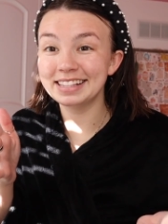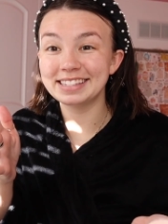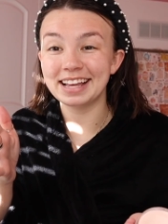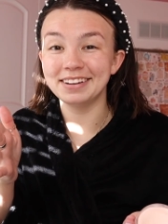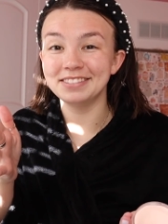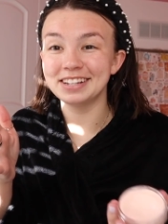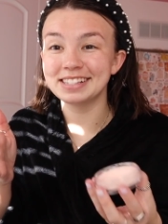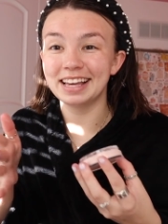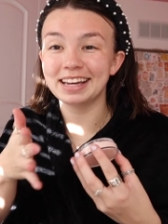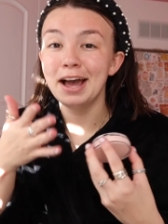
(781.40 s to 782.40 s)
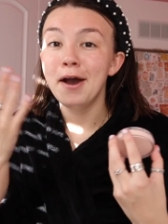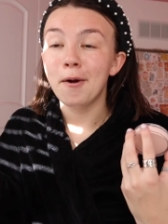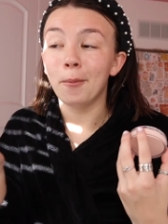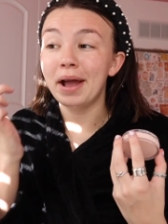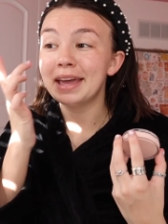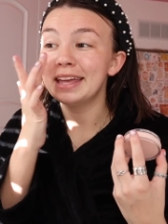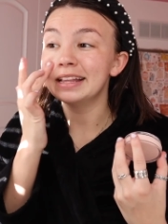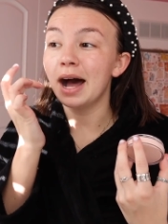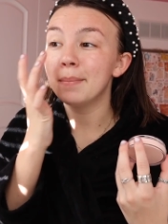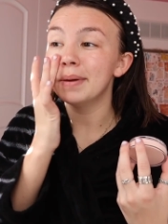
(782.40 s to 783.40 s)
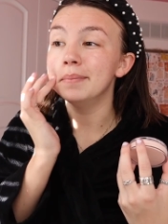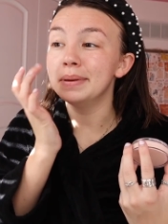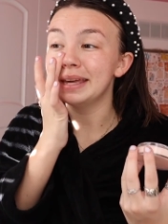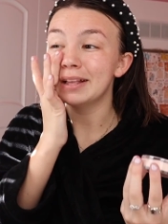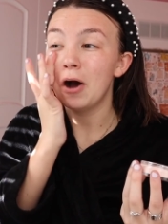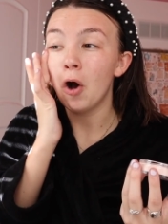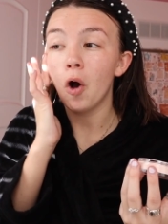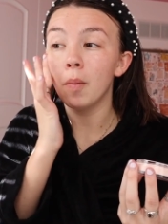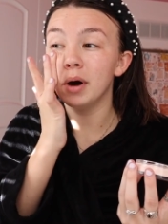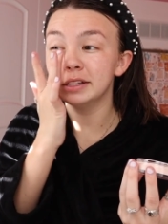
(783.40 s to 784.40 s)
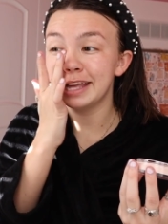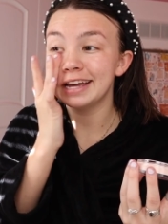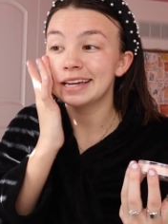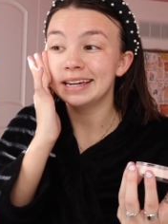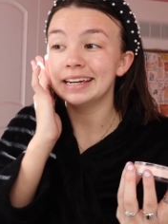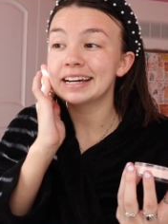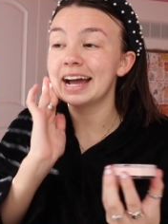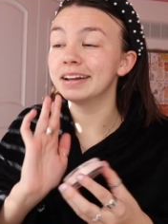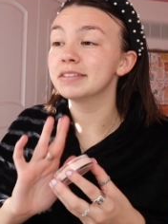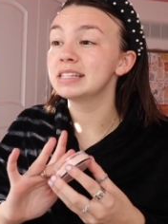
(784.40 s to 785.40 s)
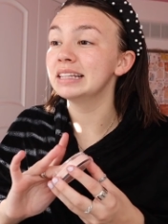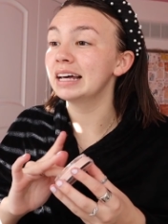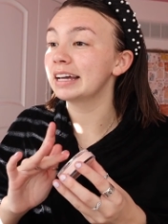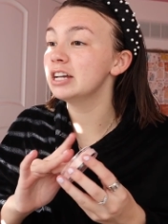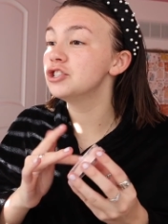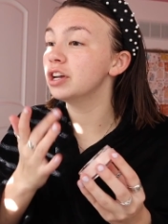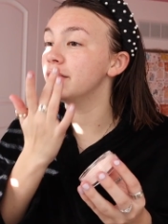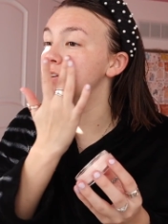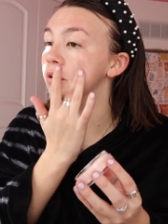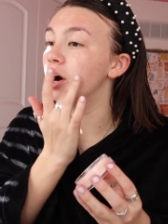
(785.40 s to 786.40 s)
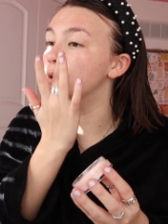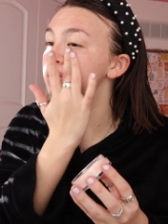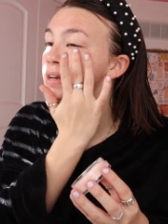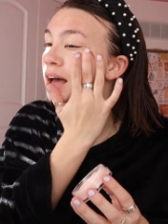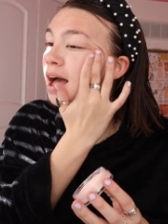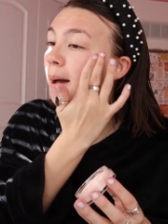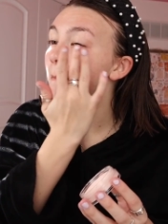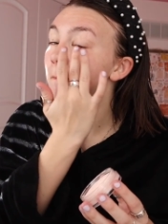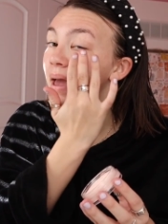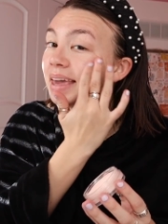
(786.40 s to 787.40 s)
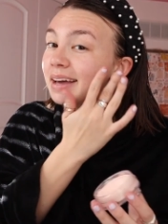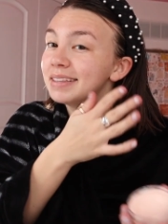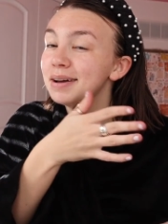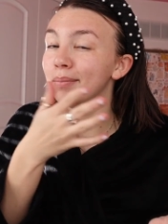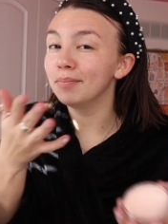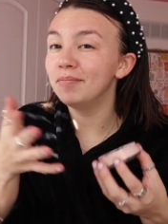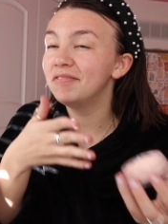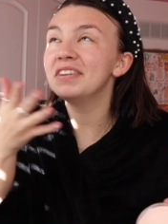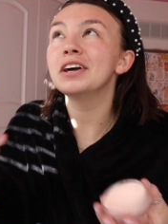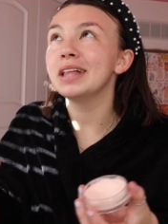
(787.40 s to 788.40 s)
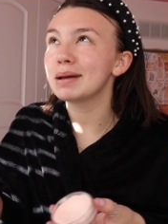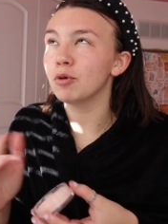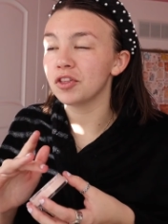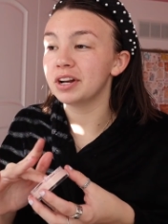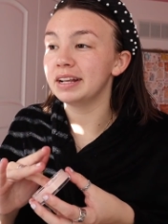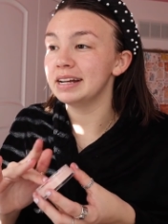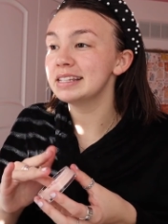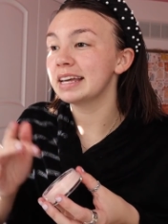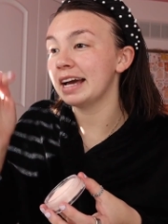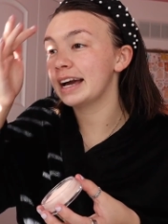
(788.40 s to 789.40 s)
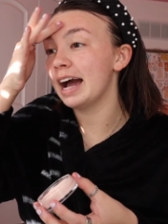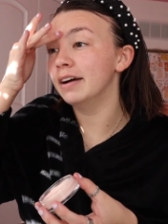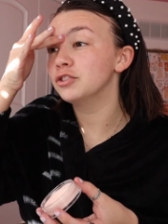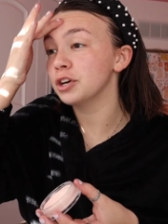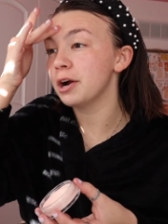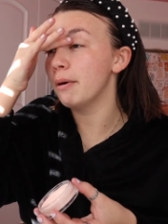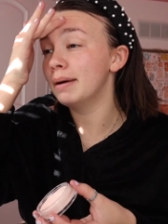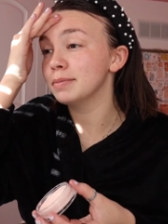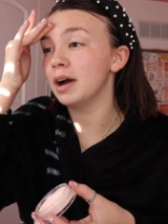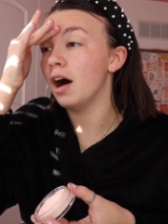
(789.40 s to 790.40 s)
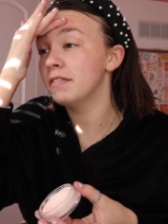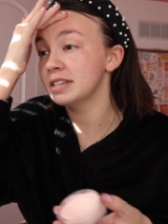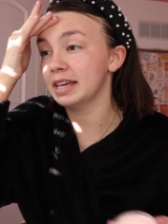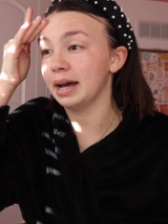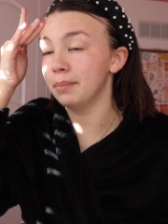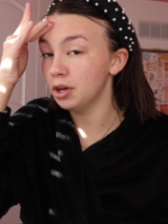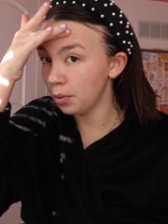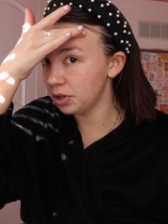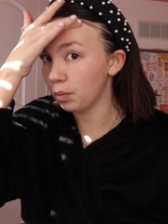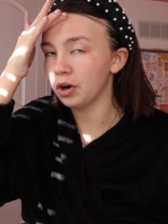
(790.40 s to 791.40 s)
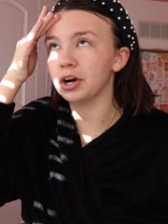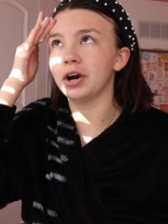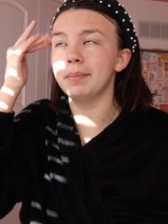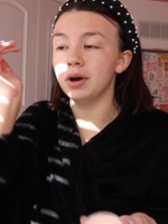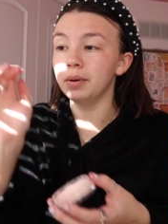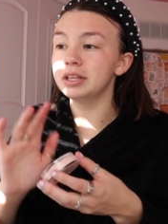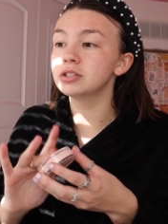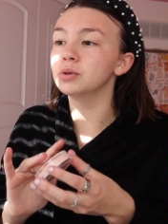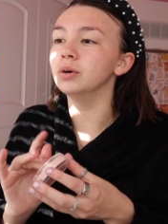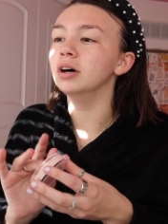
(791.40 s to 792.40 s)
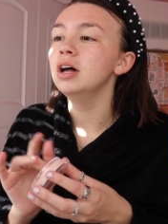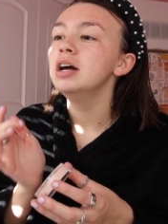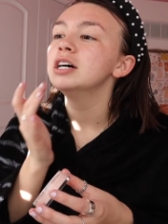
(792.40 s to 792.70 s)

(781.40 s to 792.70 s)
instead of just like waking up and being home all day it can get kind of sluggish if you don't make it feel like more than it is like I kind of treat going up to my office like I'm going to work or I'm going to school